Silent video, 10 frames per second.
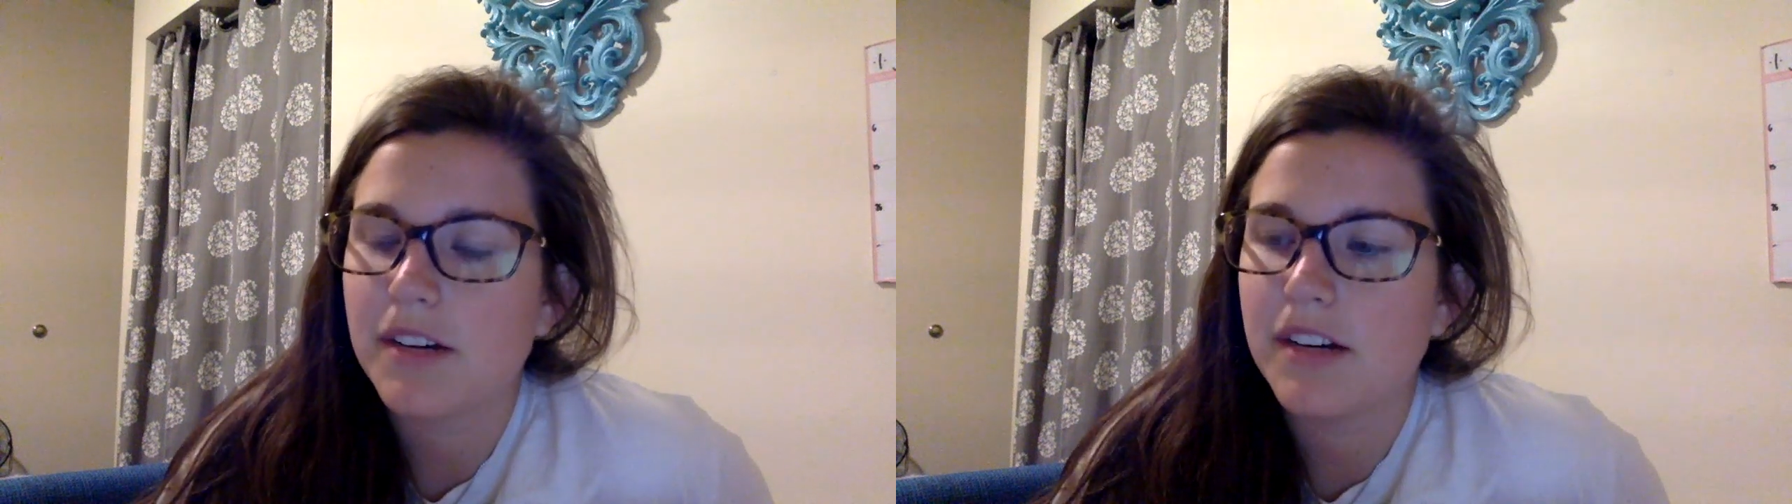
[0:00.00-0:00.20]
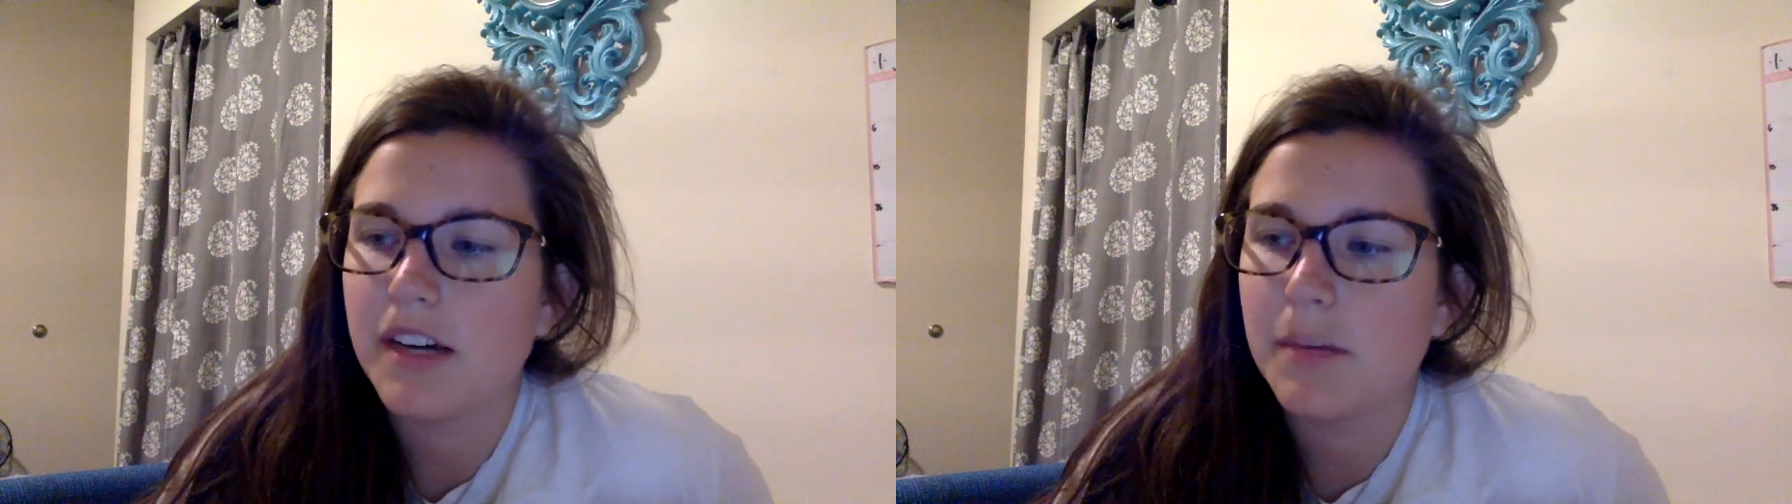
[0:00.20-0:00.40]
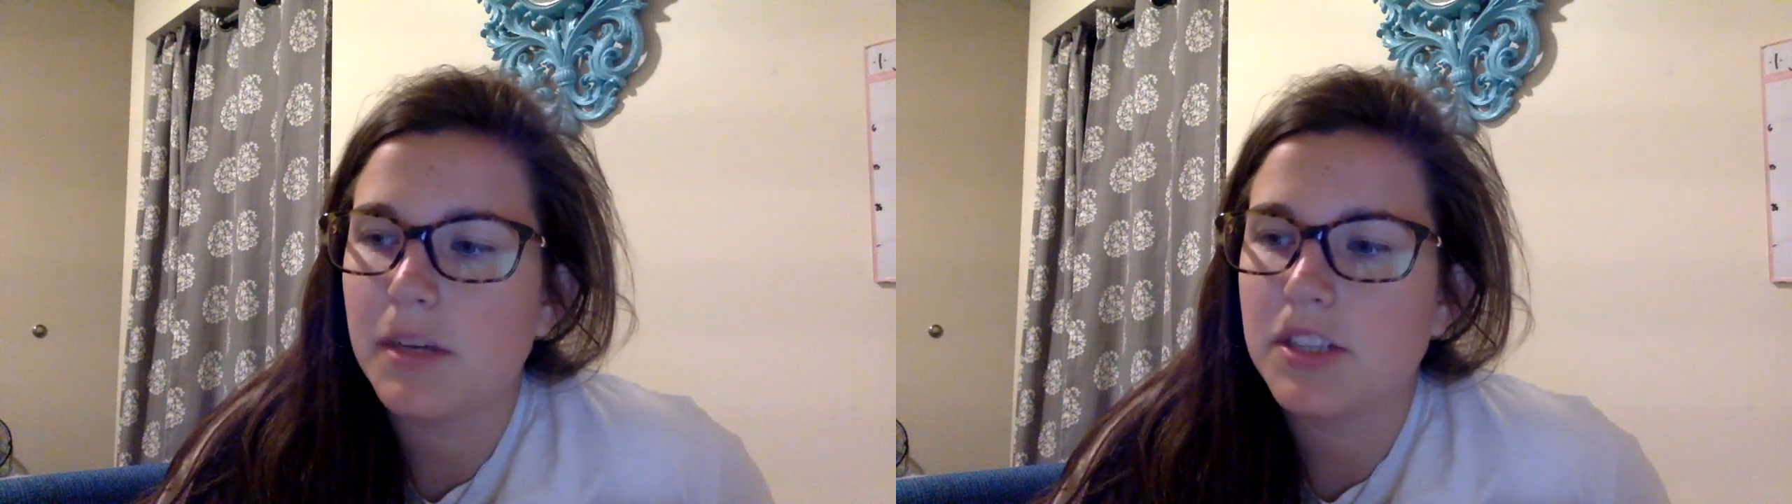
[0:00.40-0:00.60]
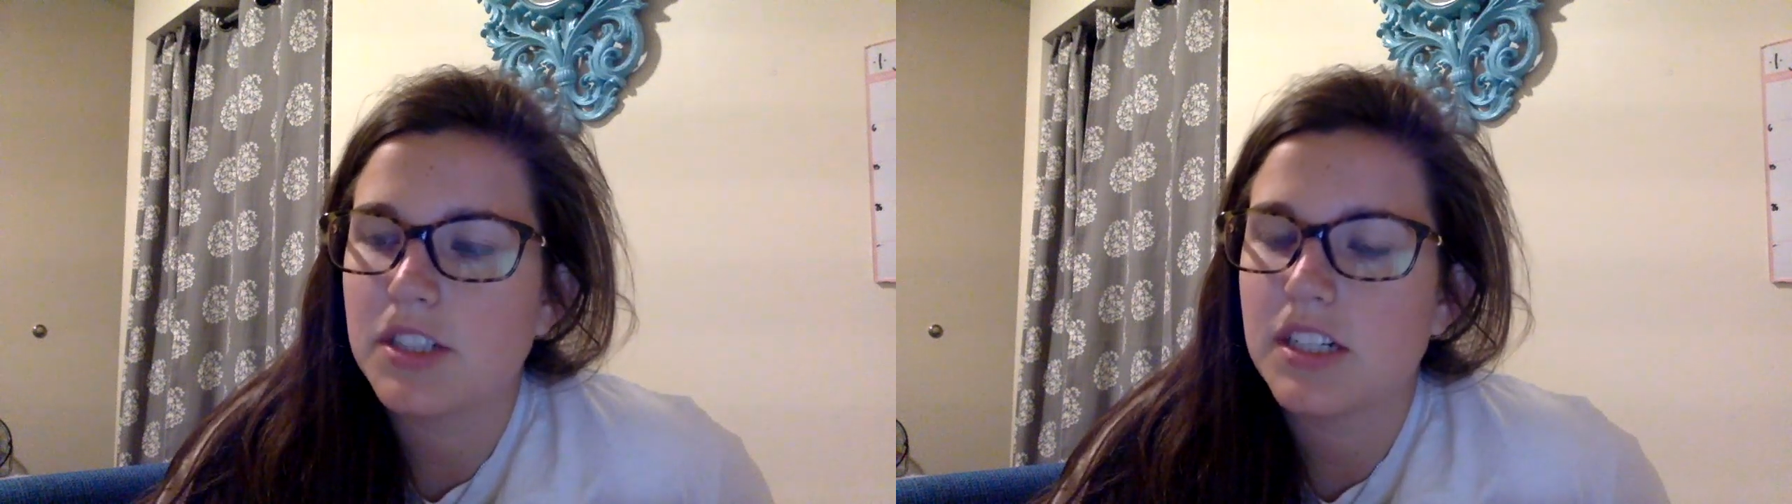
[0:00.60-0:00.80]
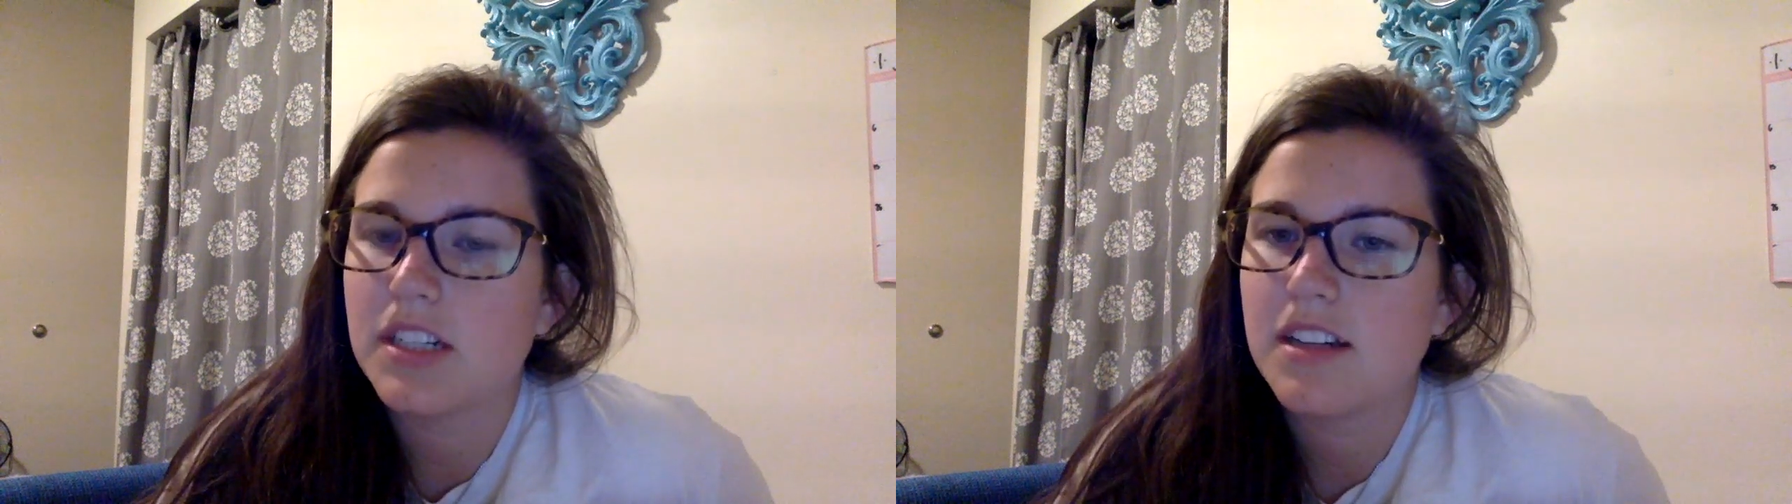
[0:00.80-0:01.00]
rehab
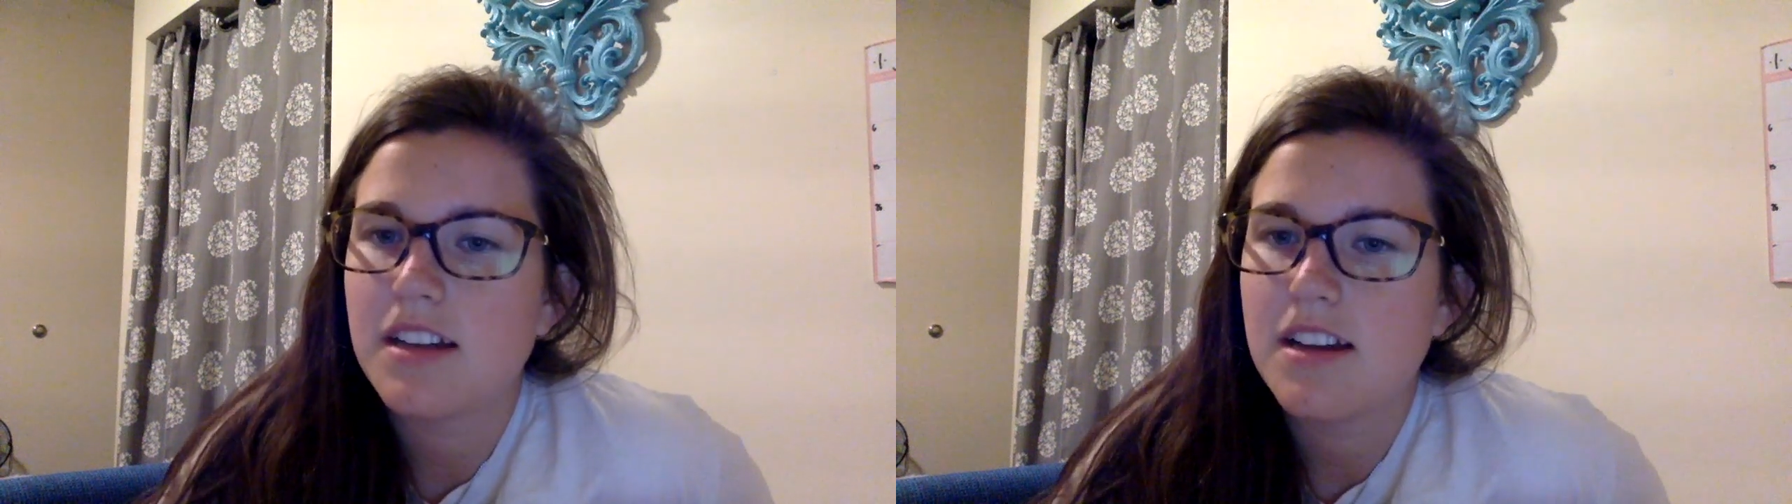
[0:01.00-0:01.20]
patient.